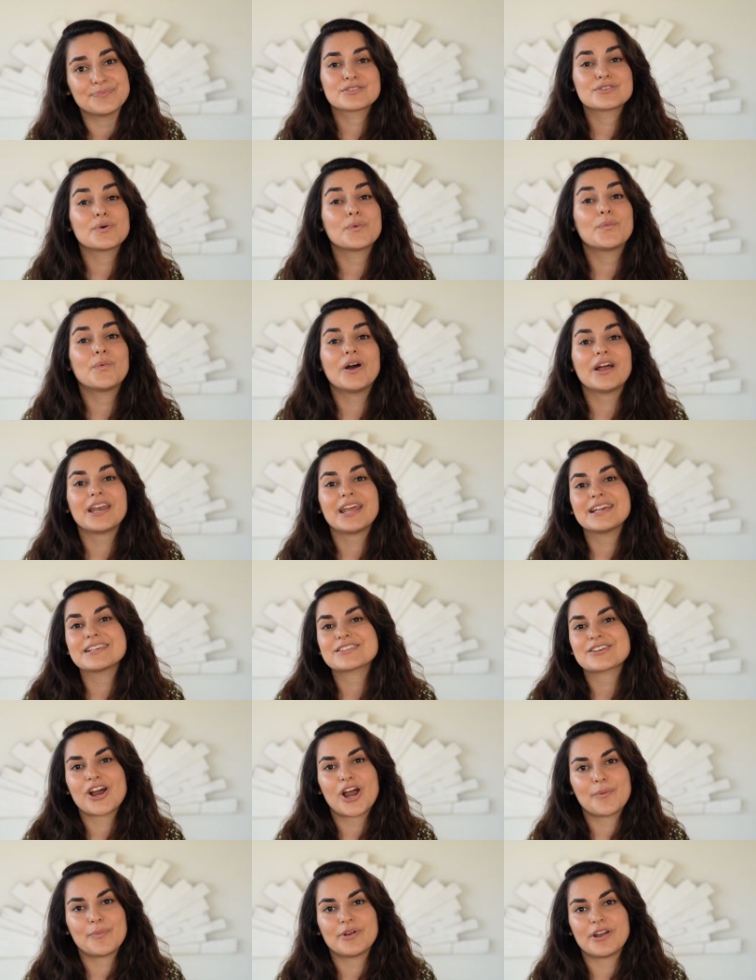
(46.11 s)
So what is
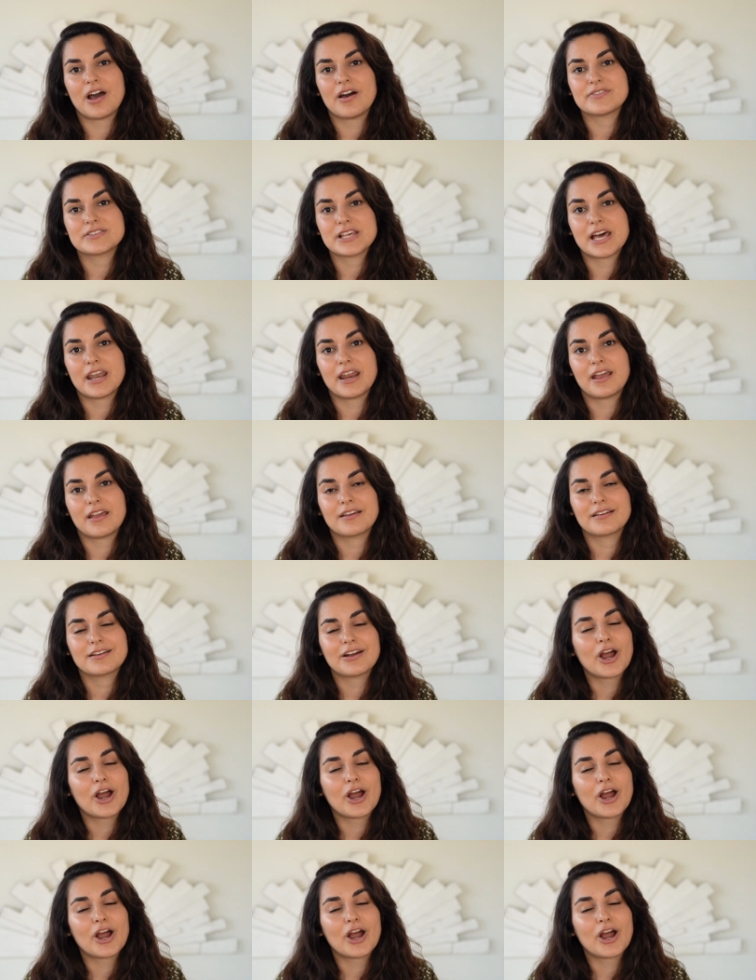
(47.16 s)
carbon offsetting?